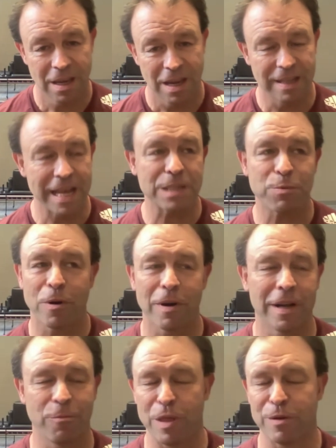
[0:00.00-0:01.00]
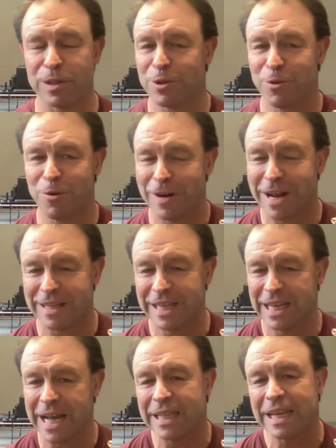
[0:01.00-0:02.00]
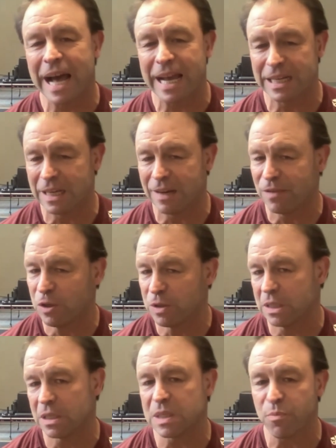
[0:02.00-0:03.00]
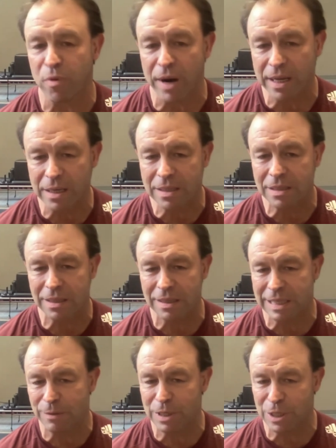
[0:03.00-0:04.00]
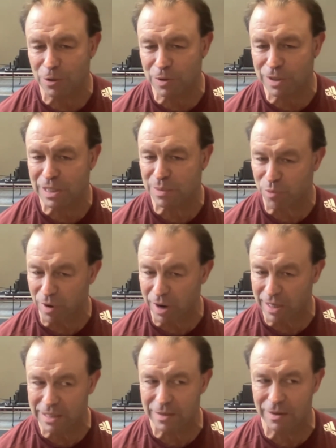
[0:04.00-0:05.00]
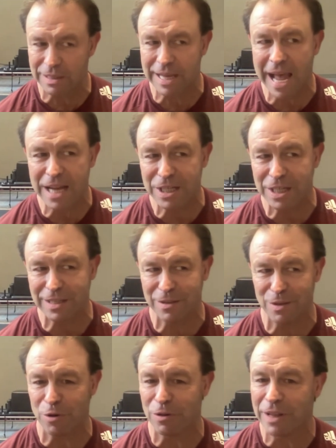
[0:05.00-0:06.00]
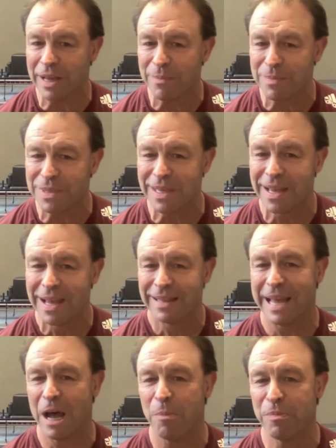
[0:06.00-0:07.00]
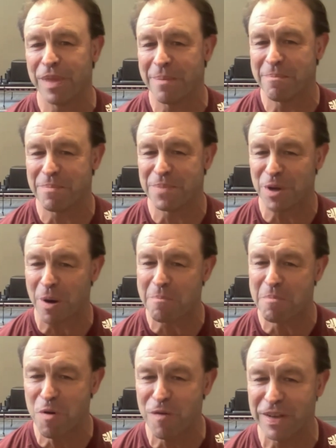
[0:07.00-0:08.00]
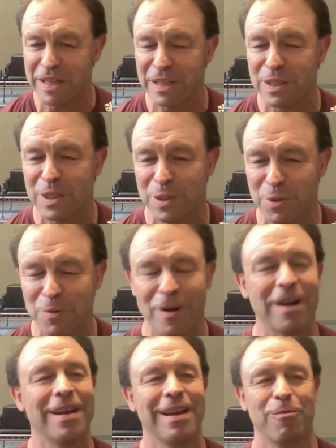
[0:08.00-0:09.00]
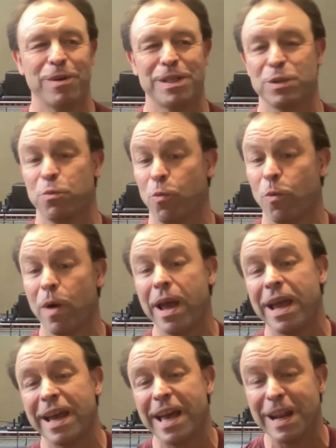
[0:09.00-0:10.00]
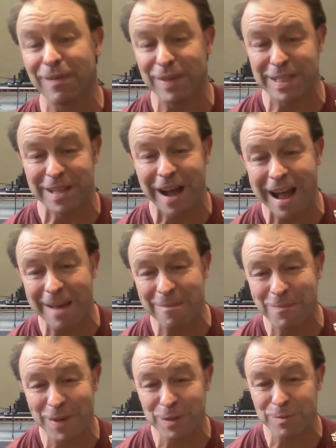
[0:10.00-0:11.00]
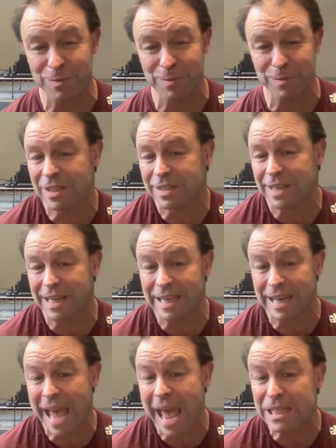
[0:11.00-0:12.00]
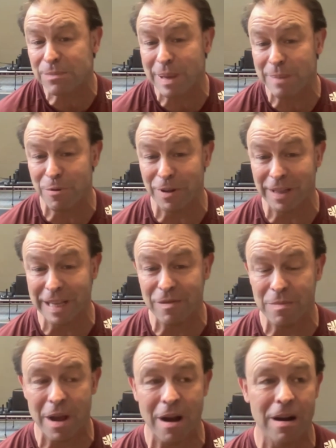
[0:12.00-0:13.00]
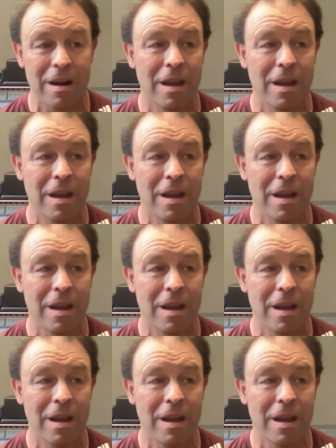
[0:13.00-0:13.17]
And that's where, whether it's true or not, he got the idea of using the springs because he would use the springs to attach it to their limbs, help them start moving sooner, which is way ahead of its time because we used to just like cast people and leave them there,